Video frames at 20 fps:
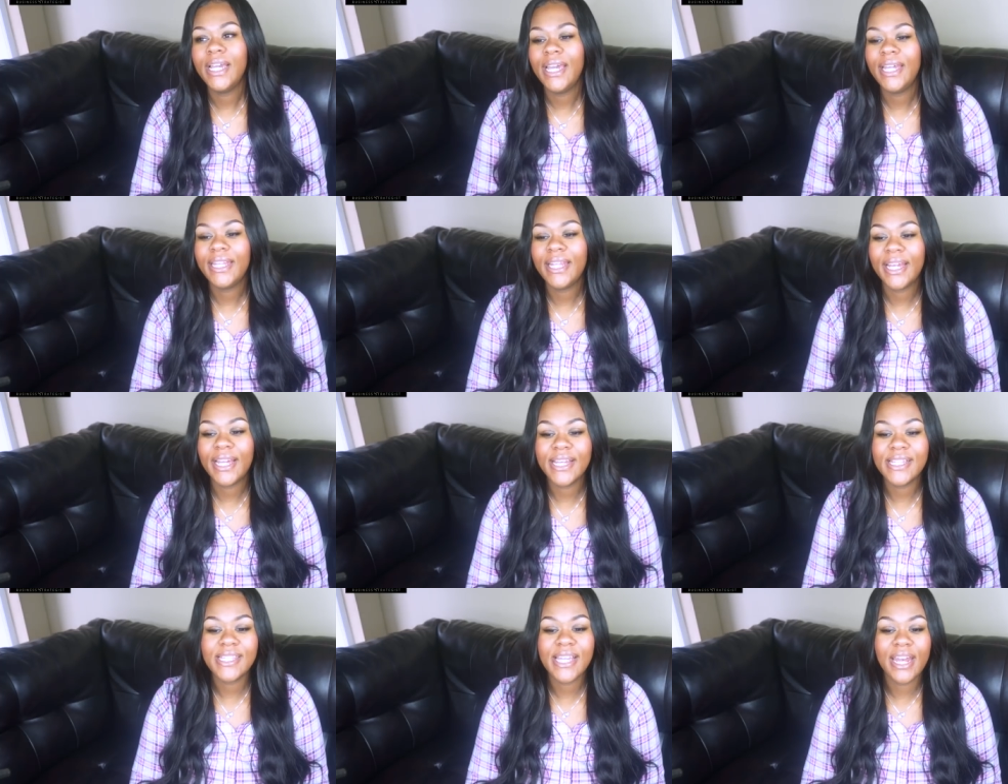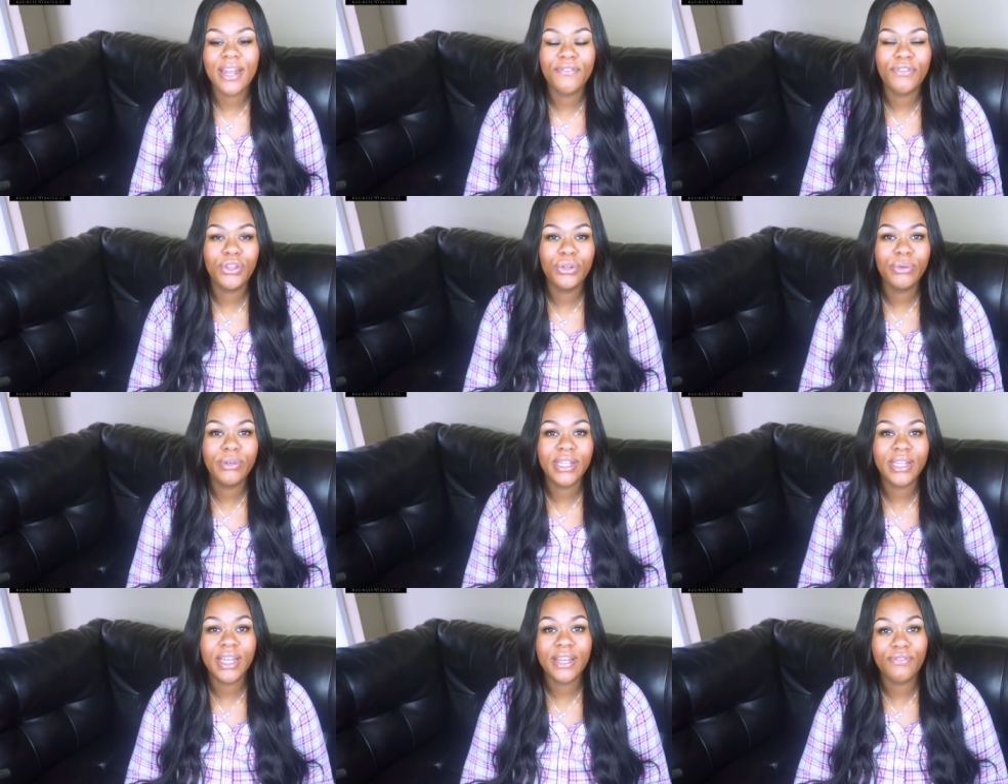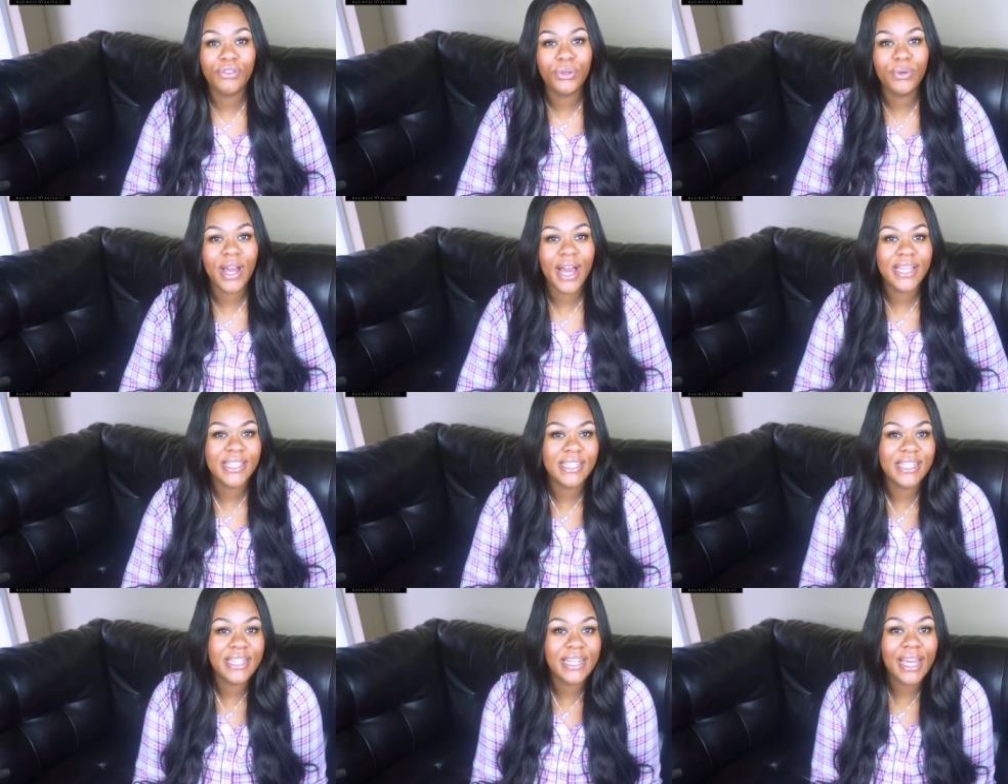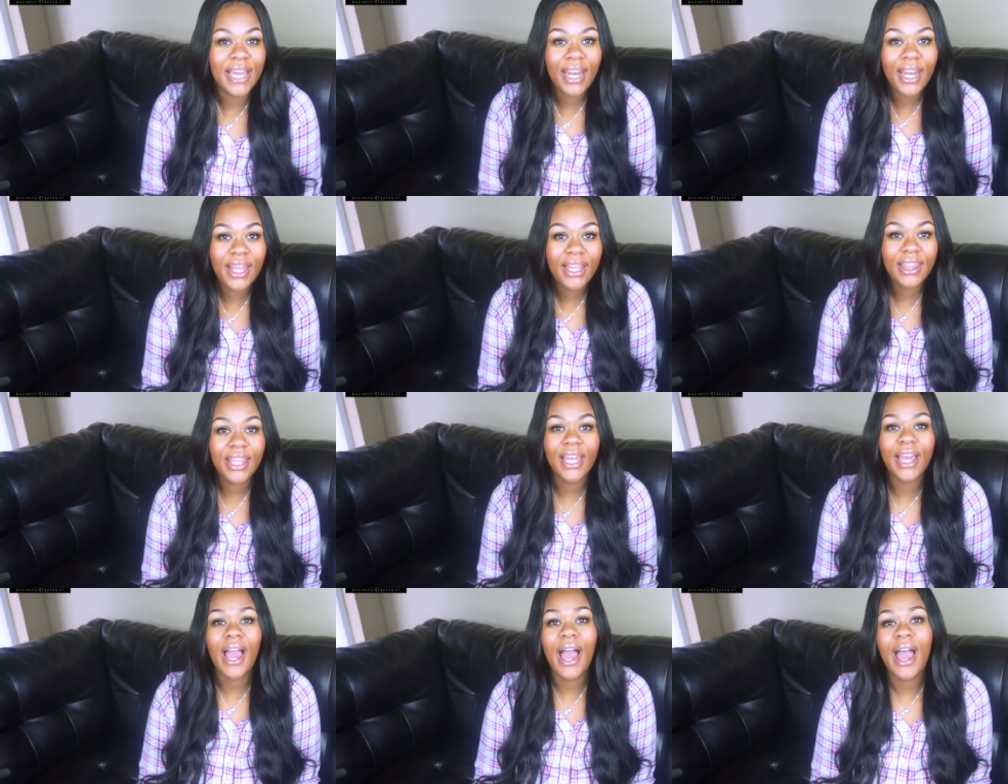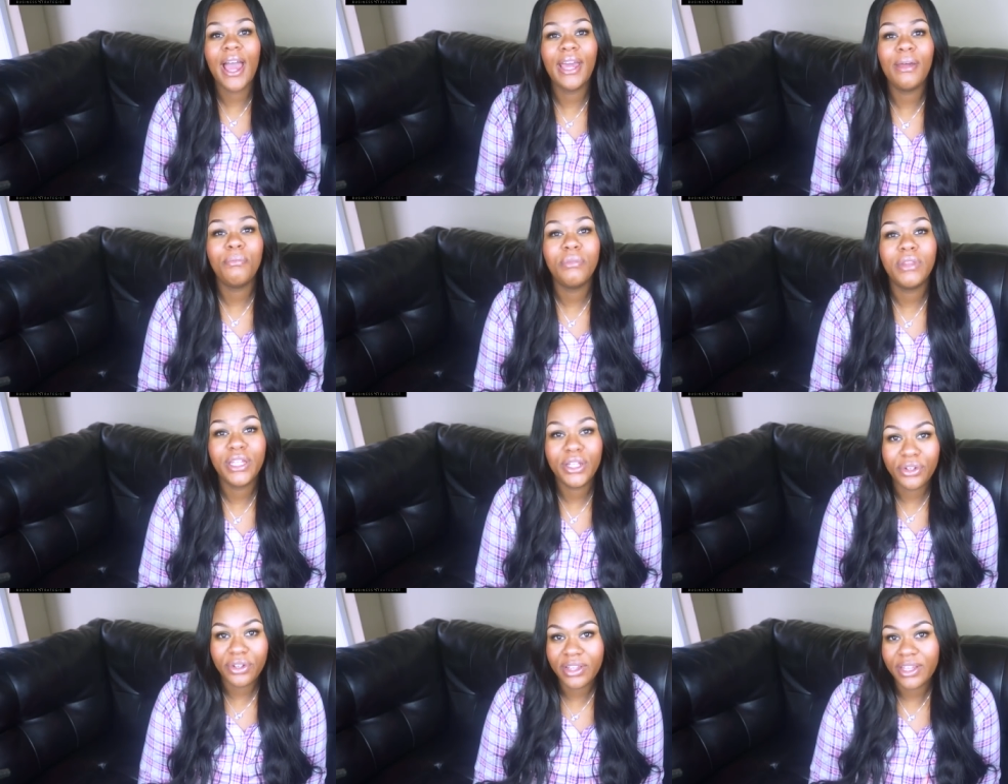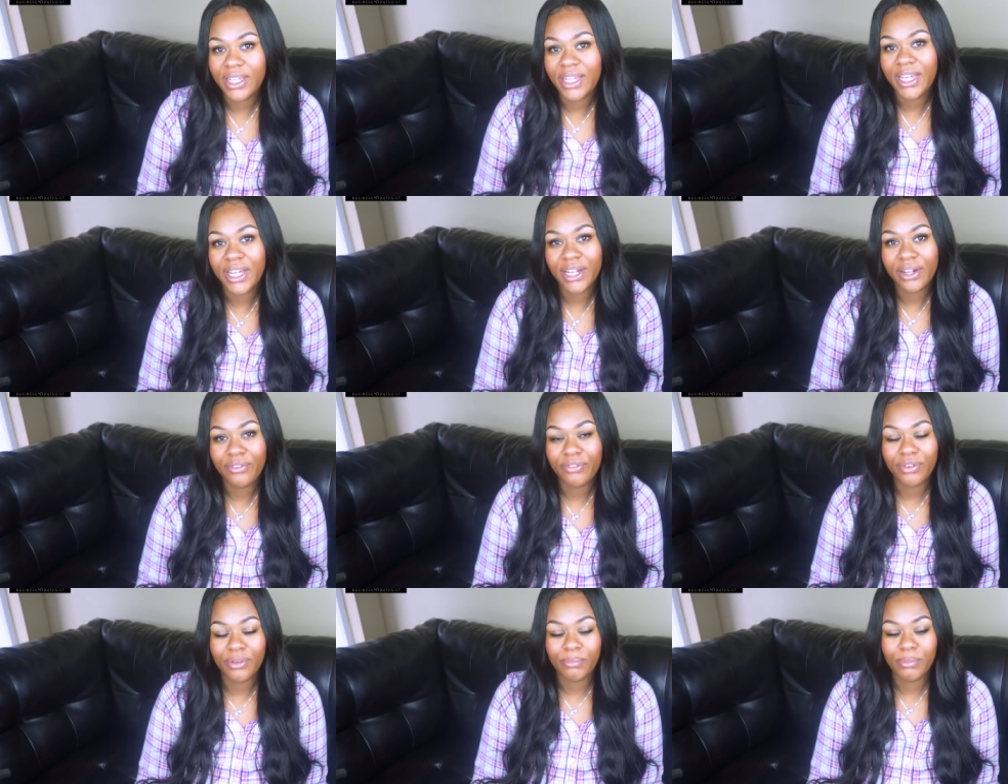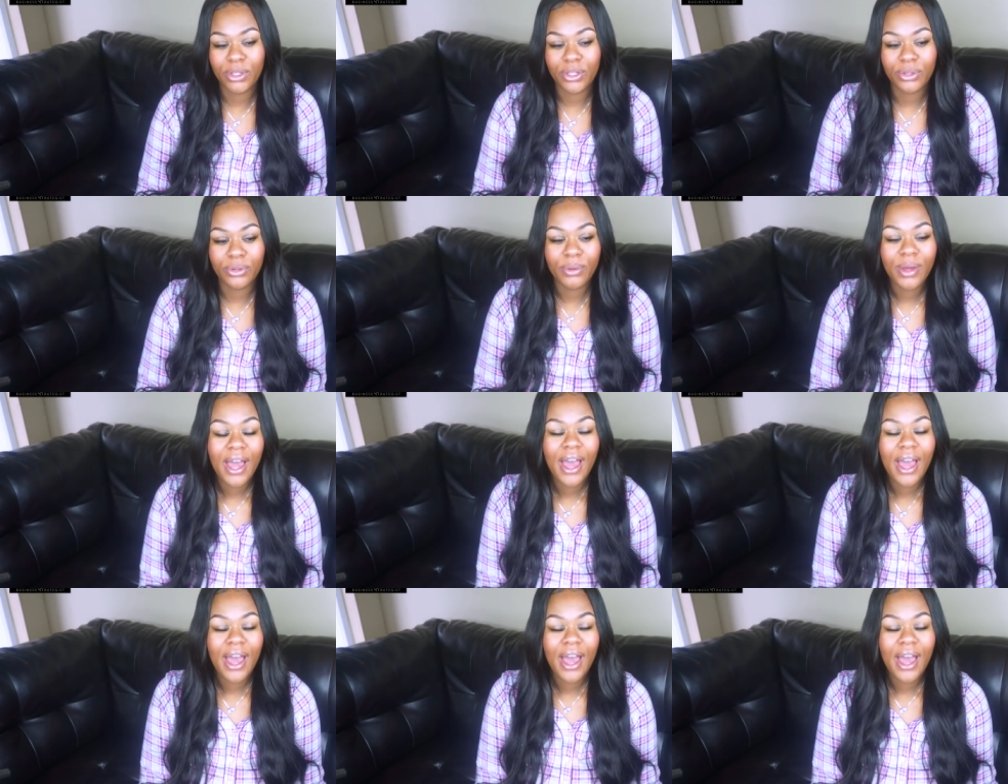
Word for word: And like I said, if you if you guys need anything, I am literally here from you.